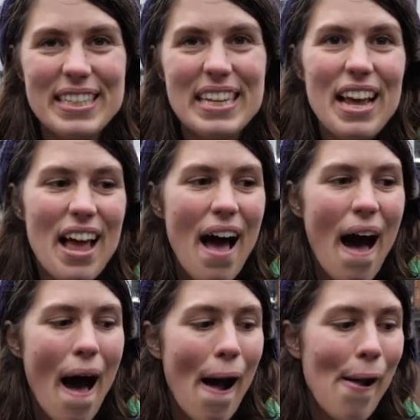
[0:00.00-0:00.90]

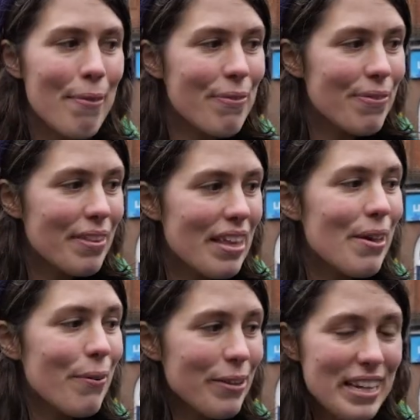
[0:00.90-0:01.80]
Oh. Um,
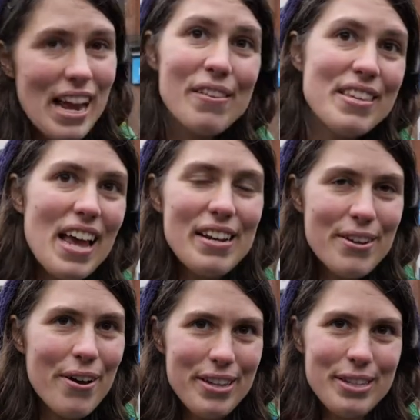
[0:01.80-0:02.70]
the only downside
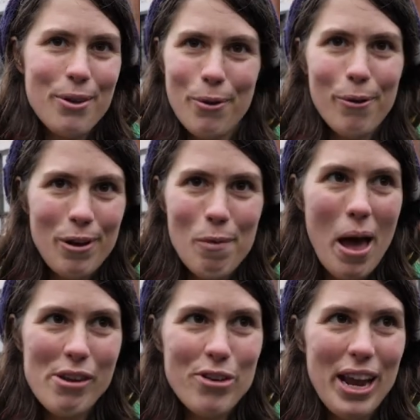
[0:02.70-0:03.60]
to all these cool
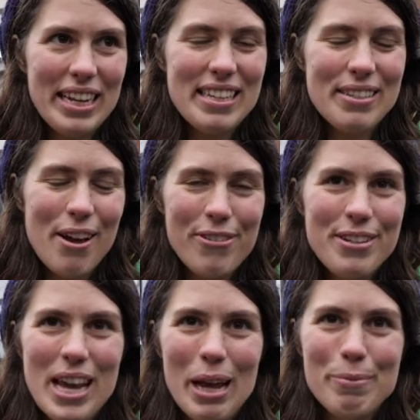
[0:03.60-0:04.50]
reimaginings is
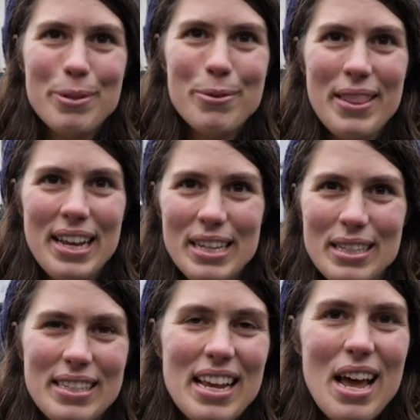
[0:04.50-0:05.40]
oftentimes when these